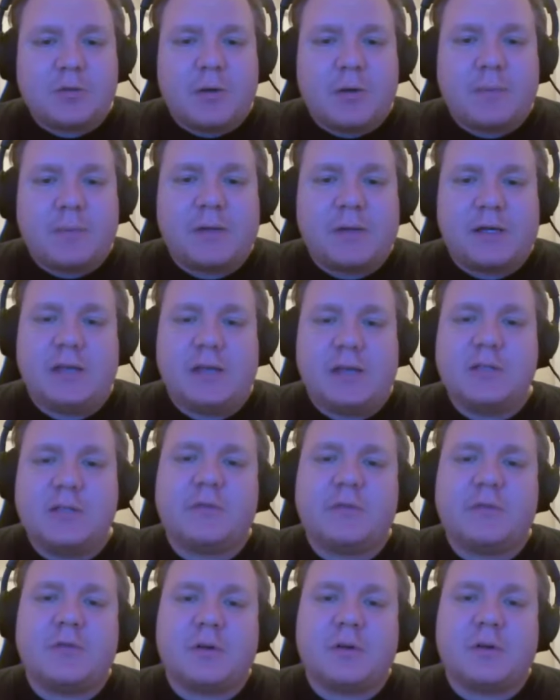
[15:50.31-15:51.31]
so it might be
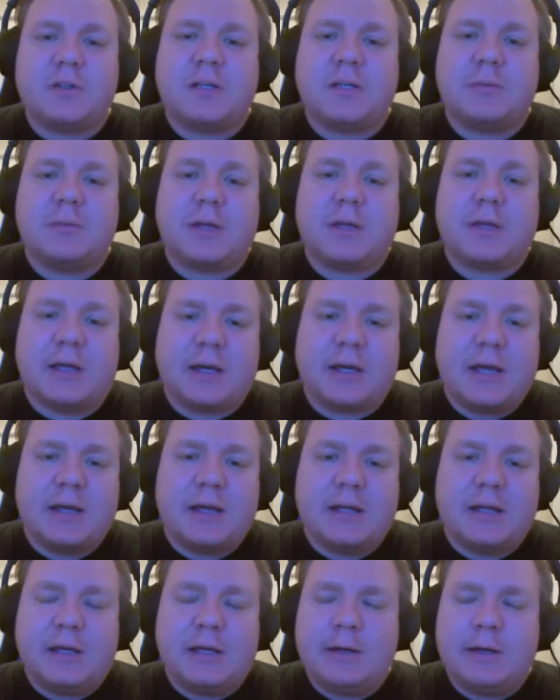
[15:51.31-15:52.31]
easier for a team to get
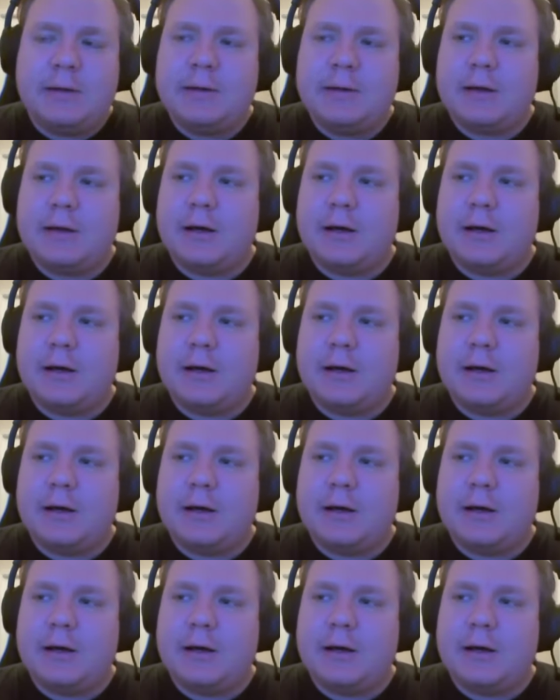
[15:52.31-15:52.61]
KD.